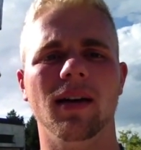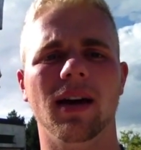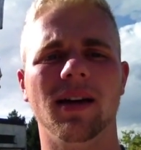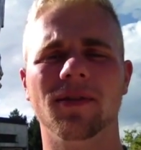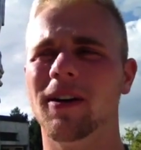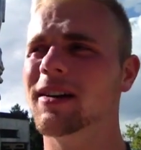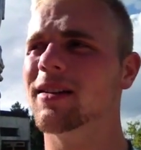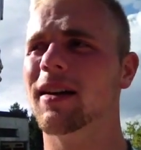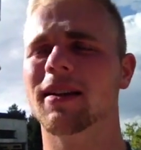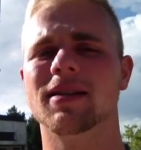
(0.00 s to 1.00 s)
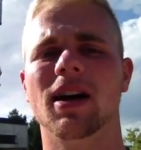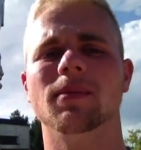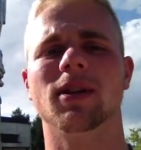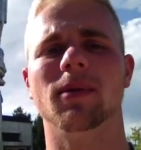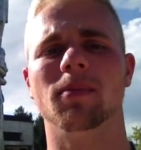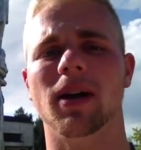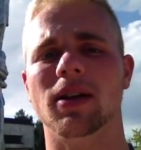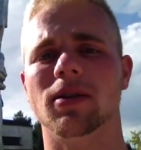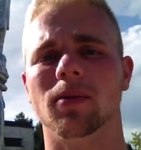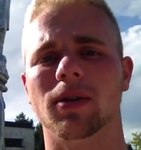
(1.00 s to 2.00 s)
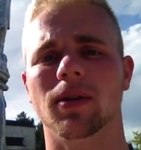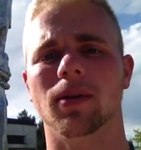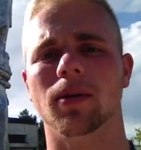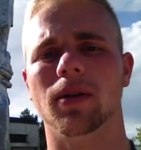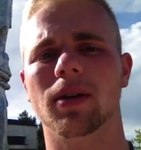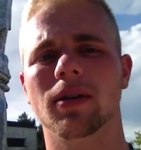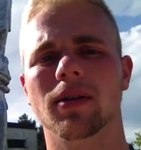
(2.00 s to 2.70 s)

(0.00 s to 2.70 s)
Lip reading: And I find a lot of the times I'm impatient with the Lord,